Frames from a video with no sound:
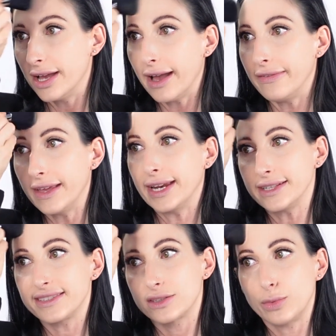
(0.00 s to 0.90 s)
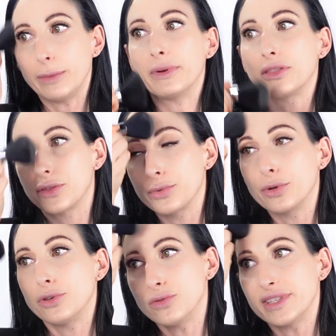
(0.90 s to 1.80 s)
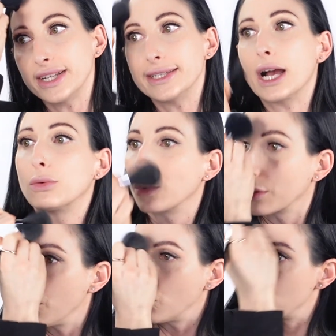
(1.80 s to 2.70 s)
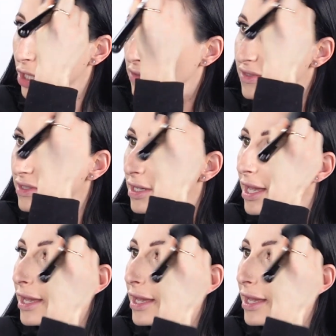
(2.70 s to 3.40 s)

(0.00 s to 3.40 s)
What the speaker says: and then I sweep it through using downward motions.